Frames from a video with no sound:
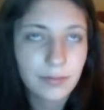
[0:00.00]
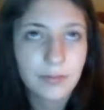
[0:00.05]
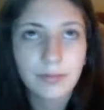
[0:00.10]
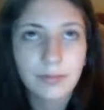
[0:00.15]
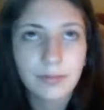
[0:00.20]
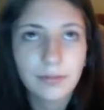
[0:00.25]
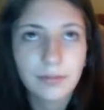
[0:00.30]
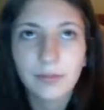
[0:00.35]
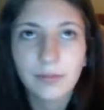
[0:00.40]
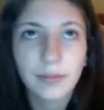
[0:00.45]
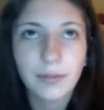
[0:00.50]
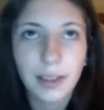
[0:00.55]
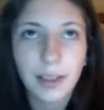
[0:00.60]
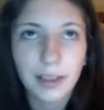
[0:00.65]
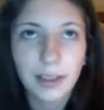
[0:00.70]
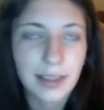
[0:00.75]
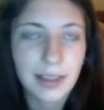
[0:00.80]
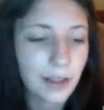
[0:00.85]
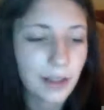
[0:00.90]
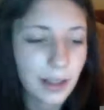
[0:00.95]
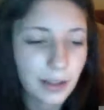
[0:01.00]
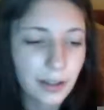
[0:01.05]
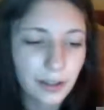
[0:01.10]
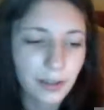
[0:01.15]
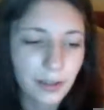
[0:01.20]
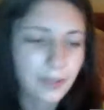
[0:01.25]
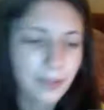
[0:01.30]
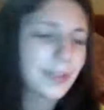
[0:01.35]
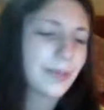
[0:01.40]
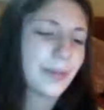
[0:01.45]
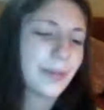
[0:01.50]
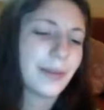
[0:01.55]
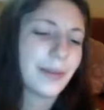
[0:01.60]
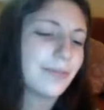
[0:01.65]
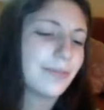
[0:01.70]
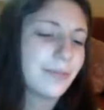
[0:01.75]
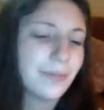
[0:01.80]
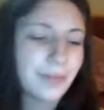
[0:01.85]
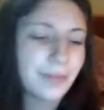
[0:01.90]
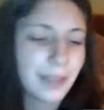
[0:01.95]
Excel. I don't know,
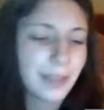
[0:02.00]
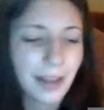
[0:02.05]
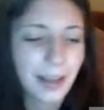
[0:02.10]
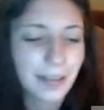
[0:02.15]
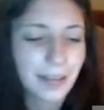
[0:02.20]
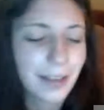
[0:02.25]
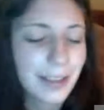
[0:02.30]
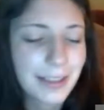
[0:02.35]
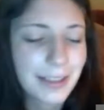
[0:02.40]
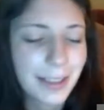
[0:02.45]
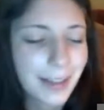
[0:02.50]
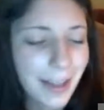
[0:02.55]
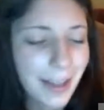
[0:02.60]
things like that.